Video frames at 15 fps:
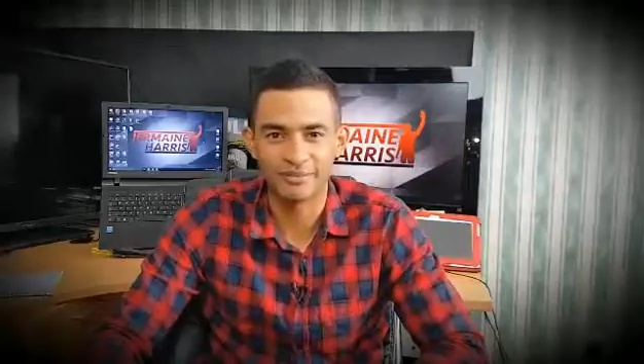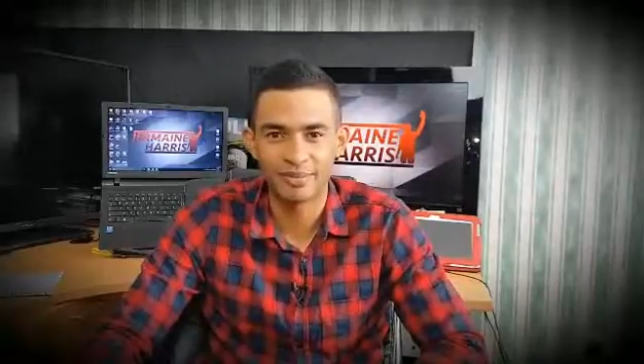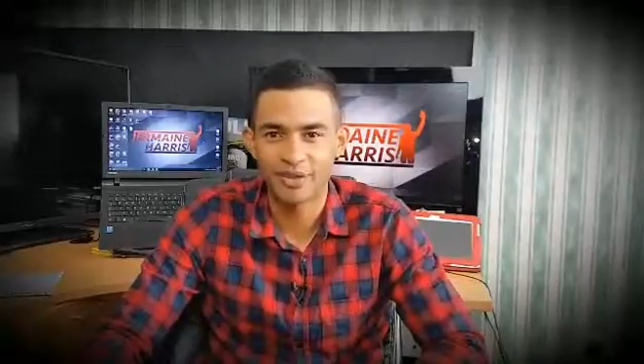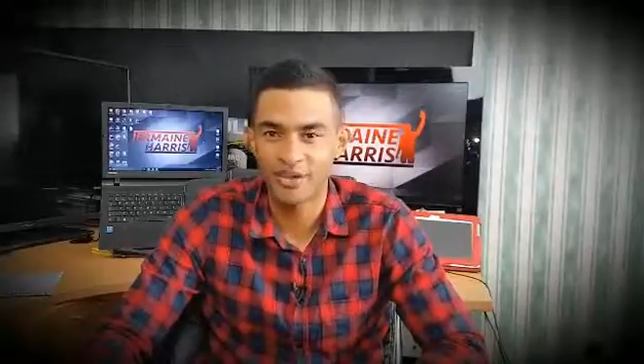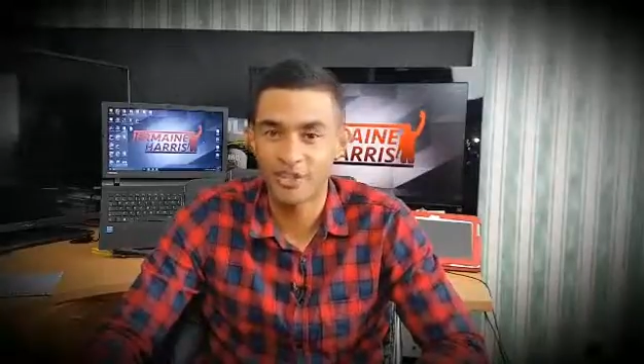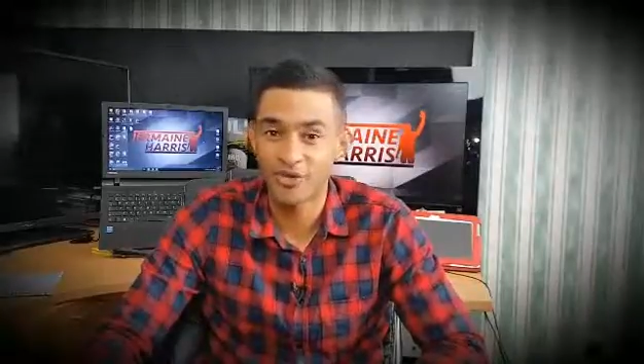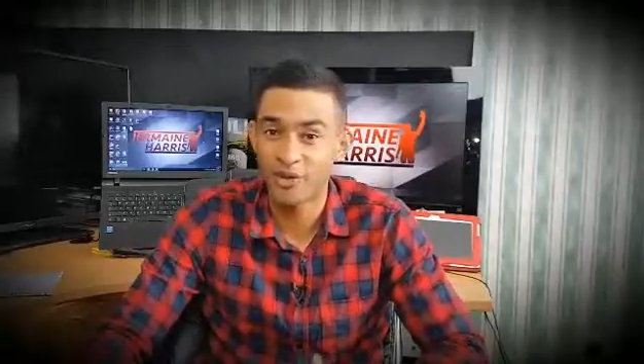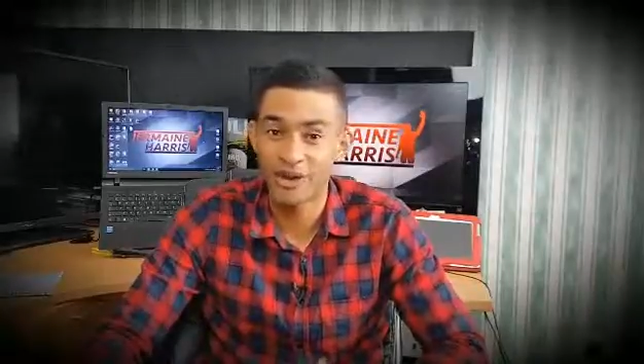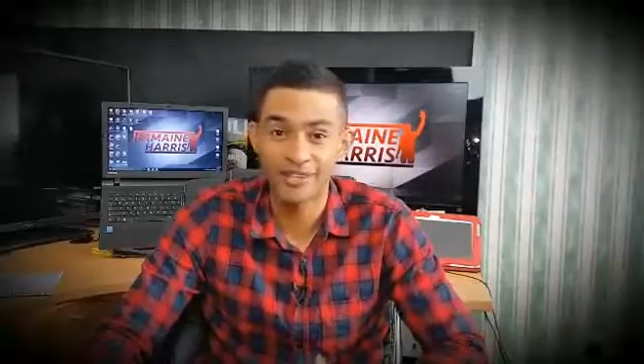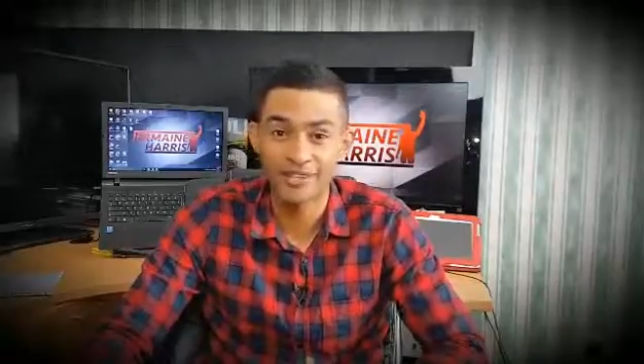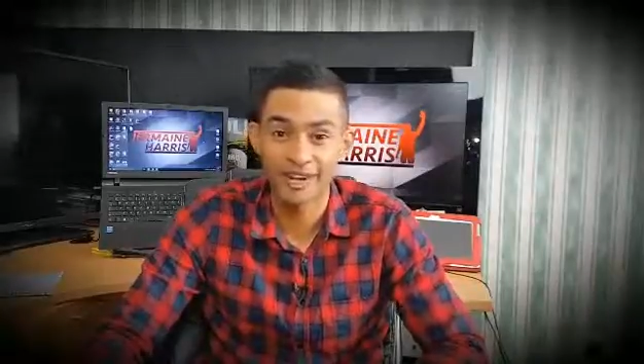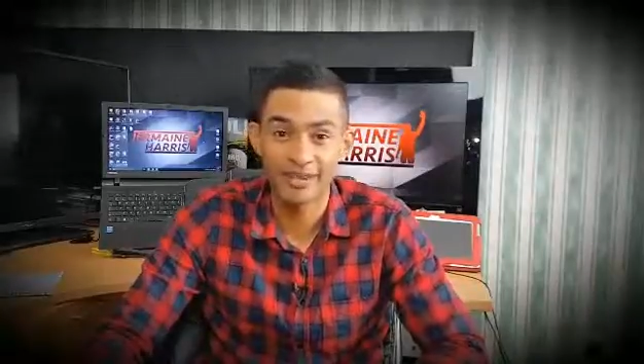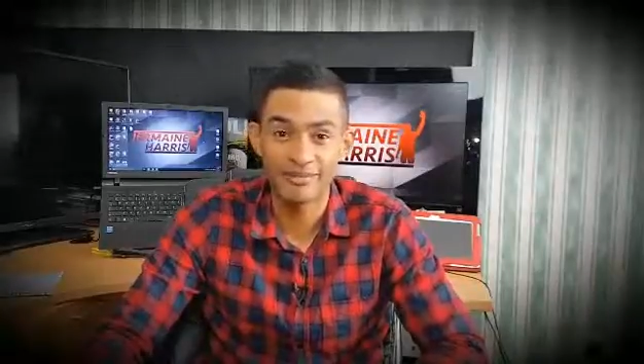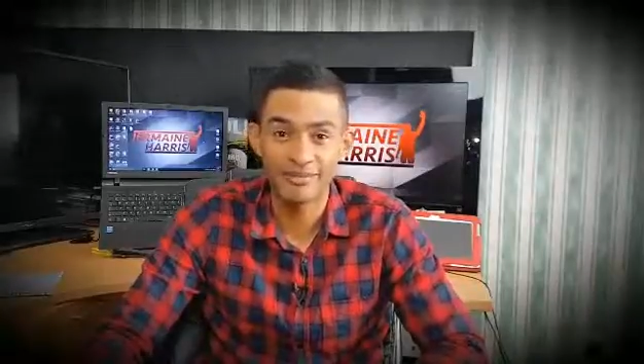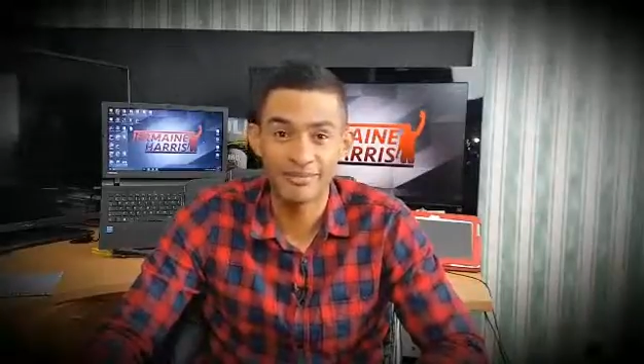because the right
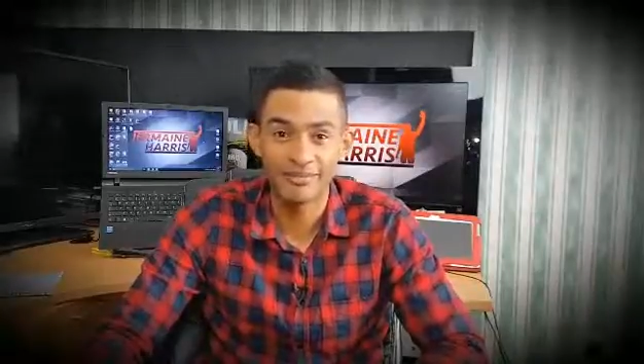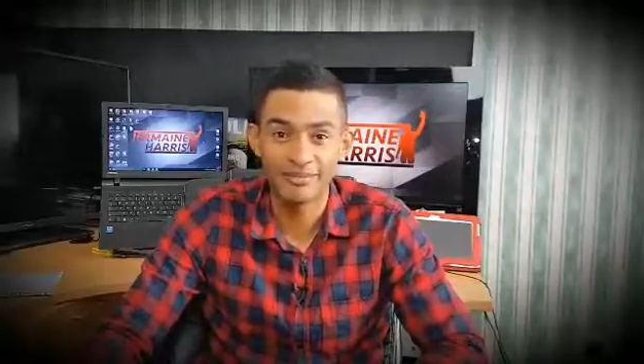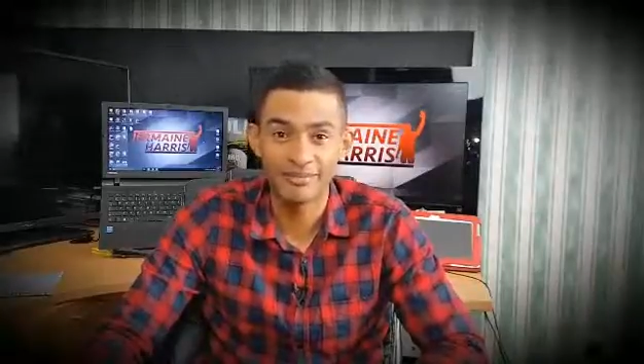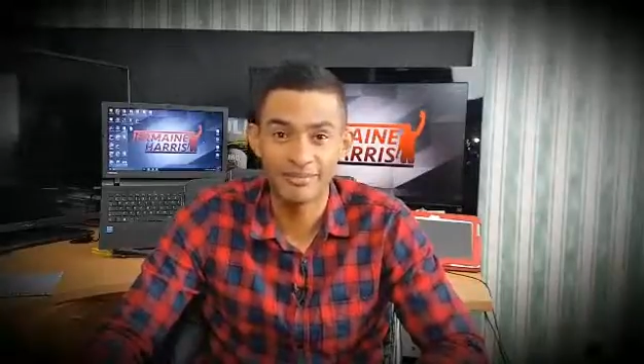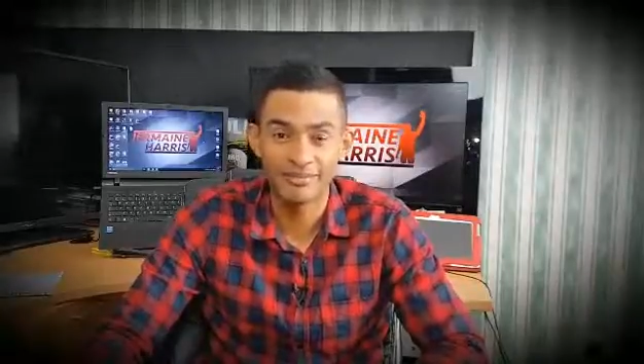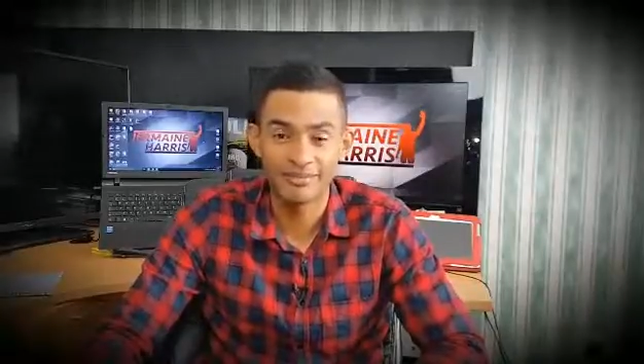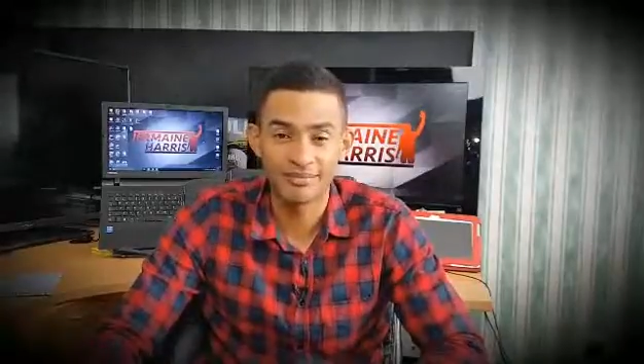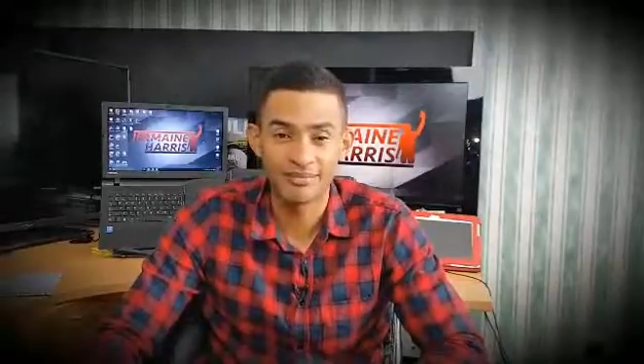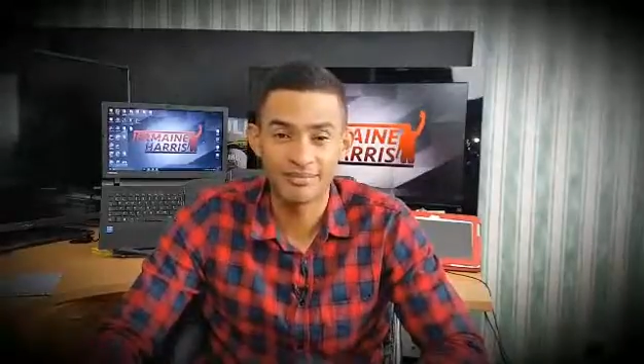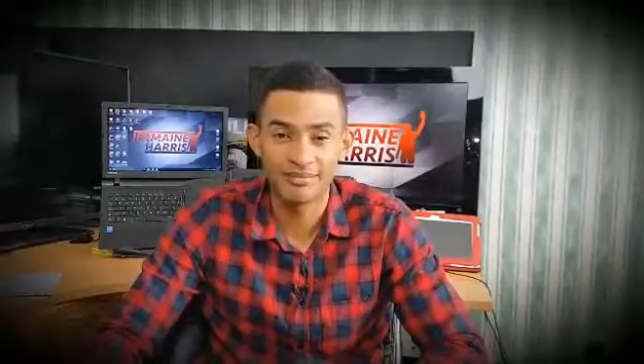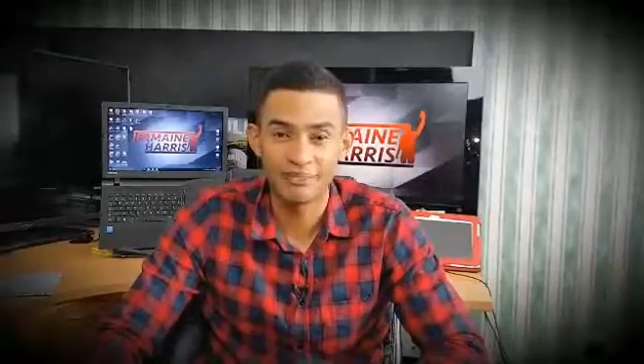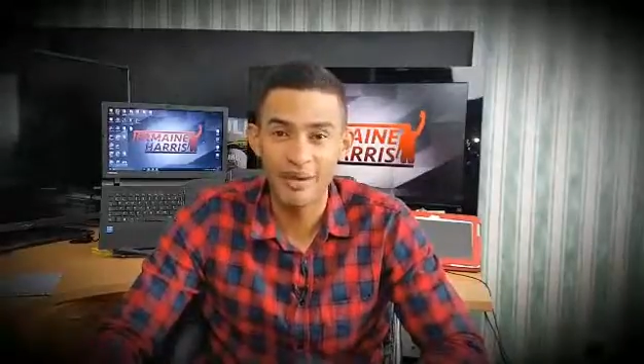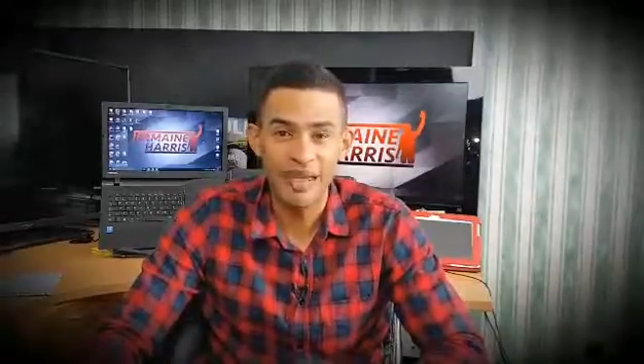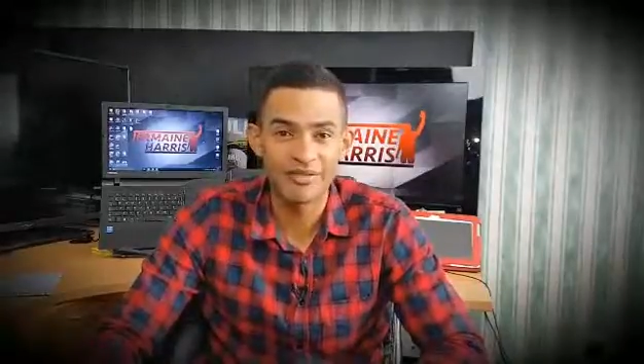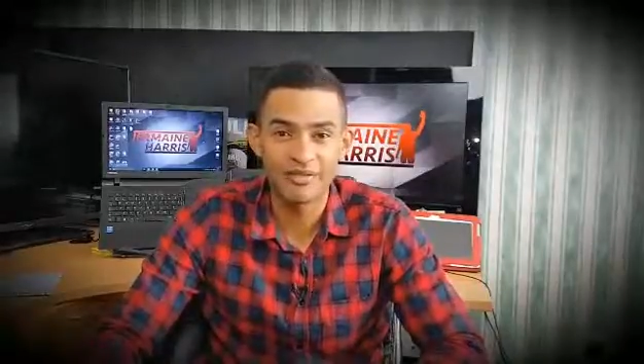time
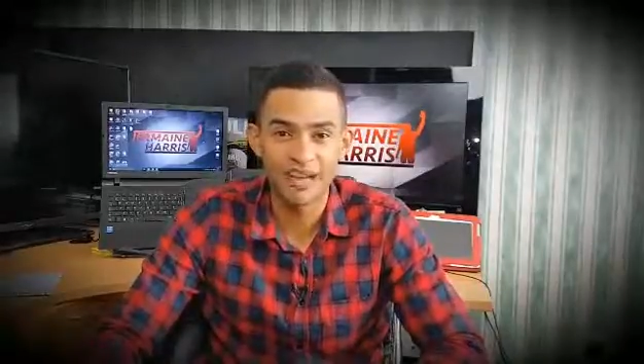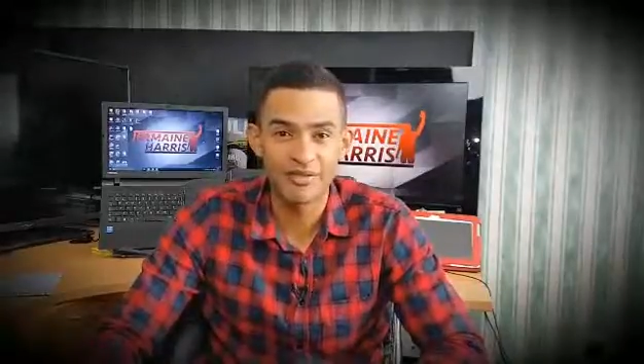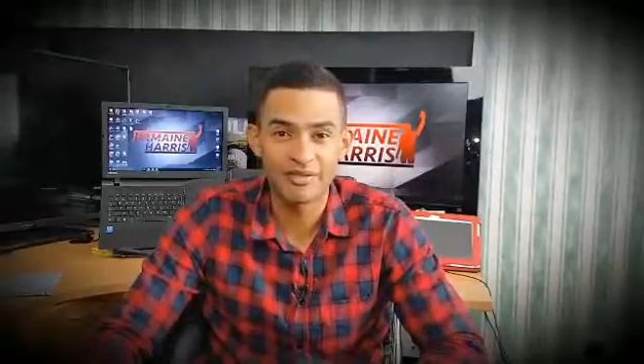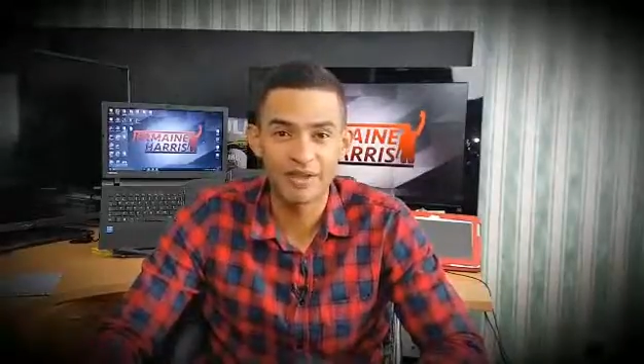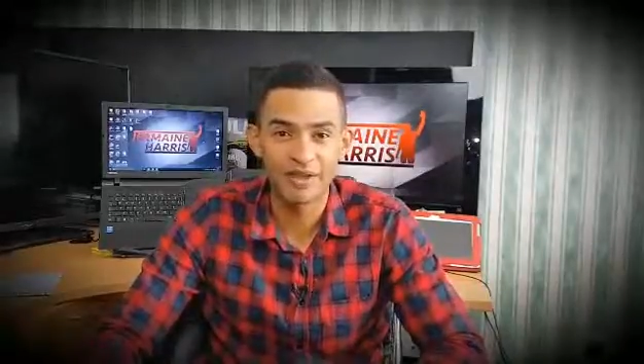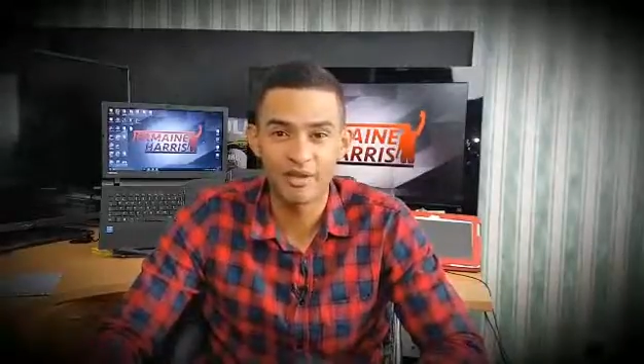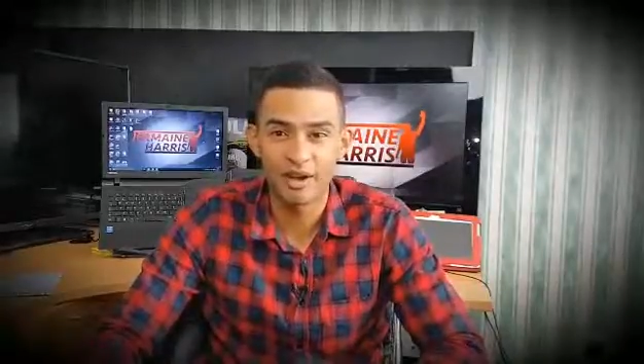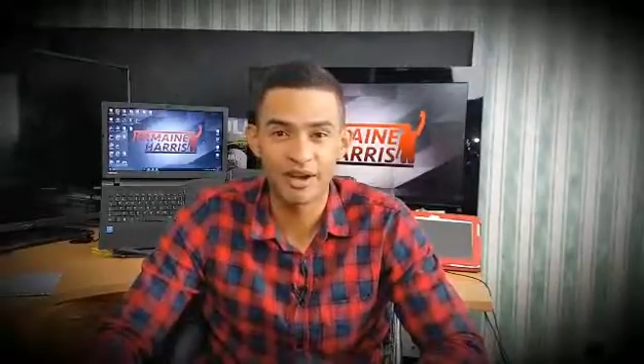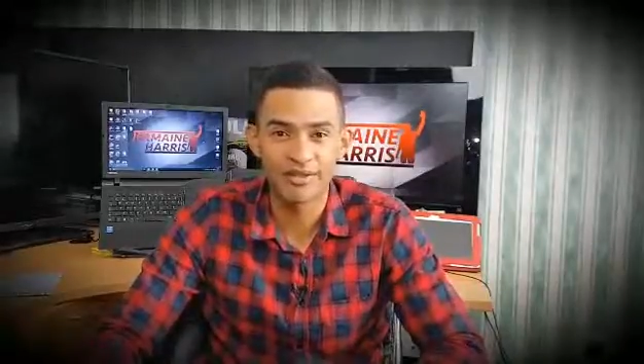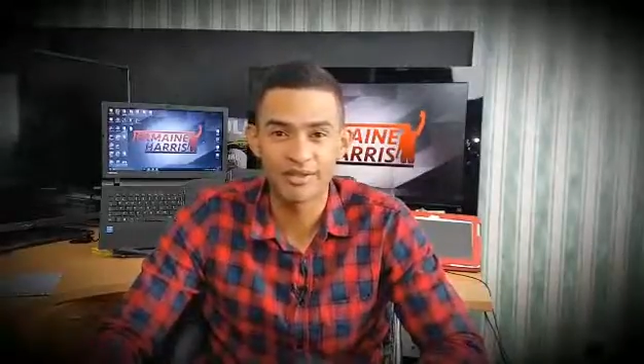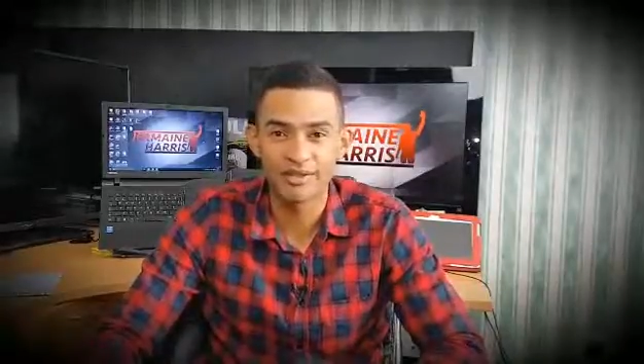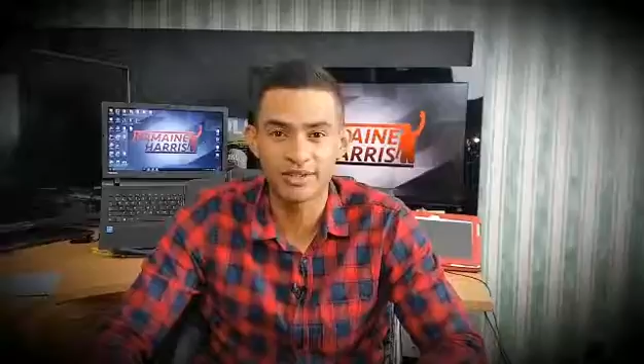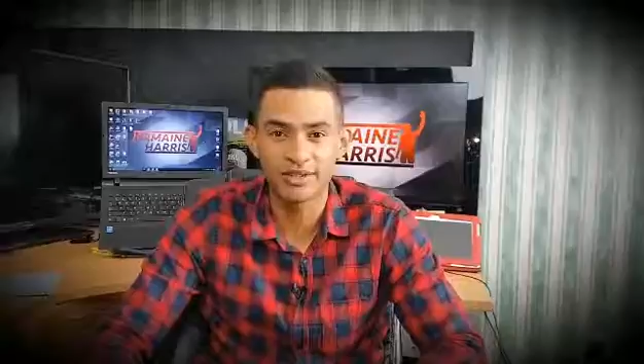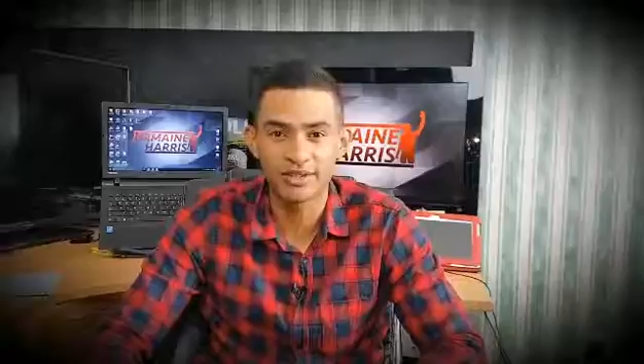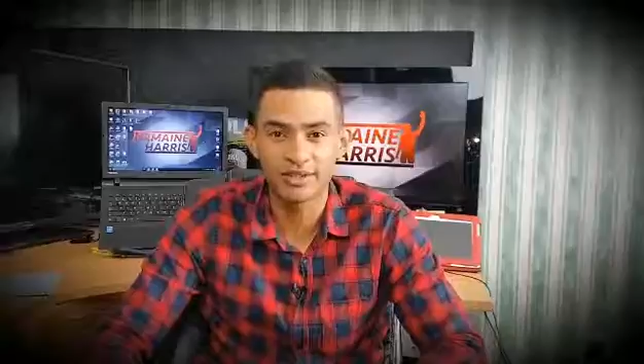may have never
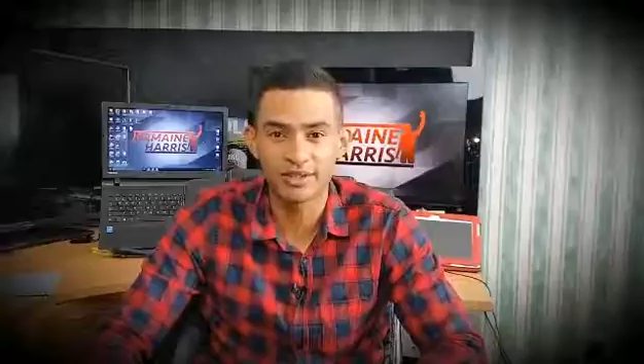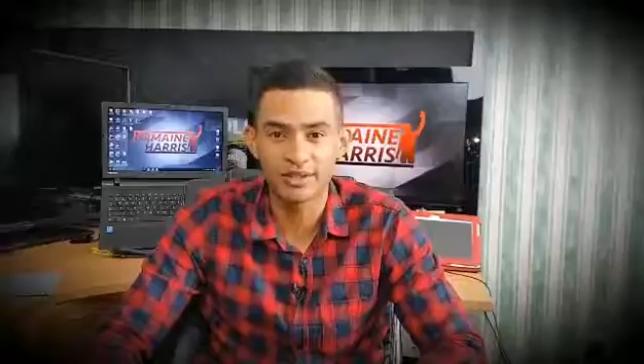arrived.